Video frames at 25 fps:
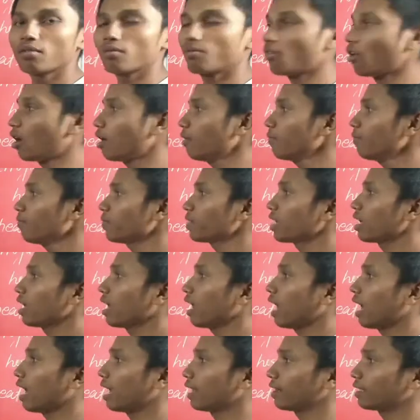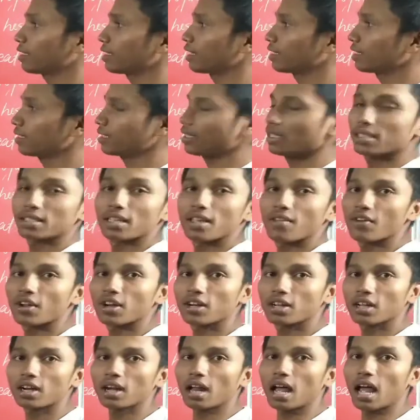form, and the sentence is
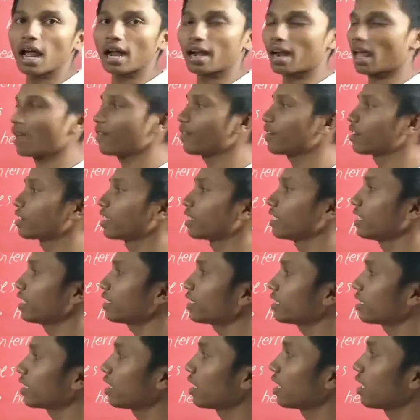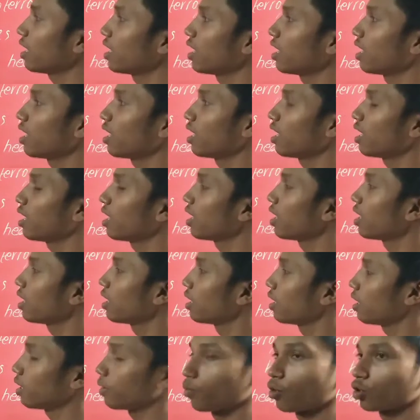given here and I will read it
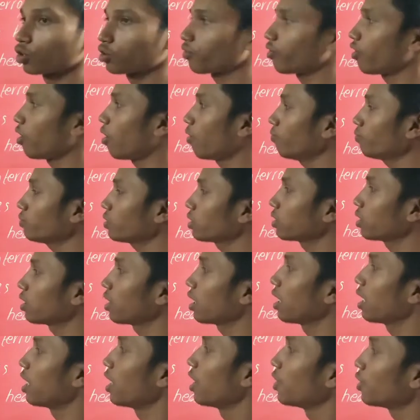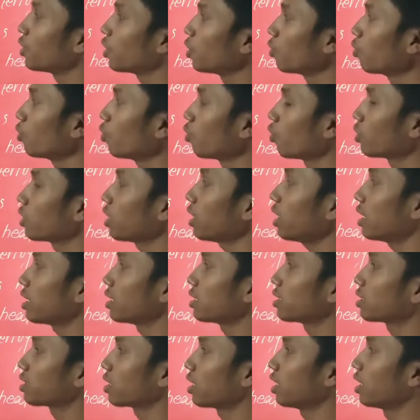in both forms. You know the
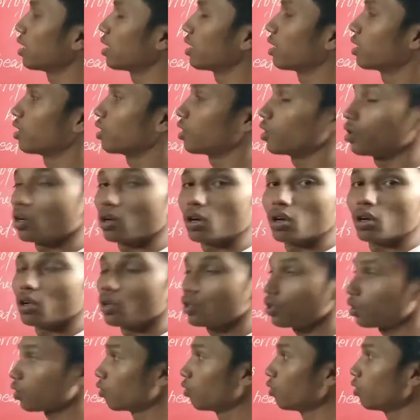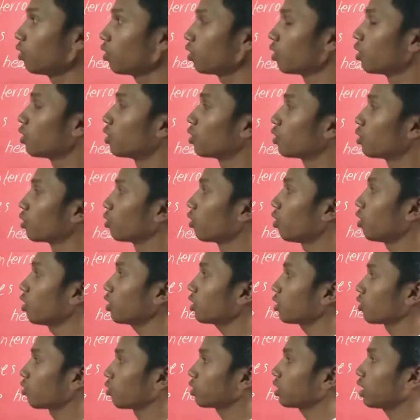answer. You do
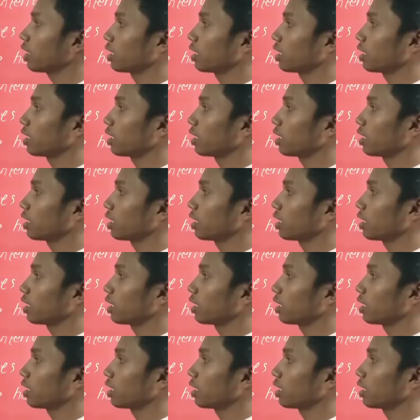not know the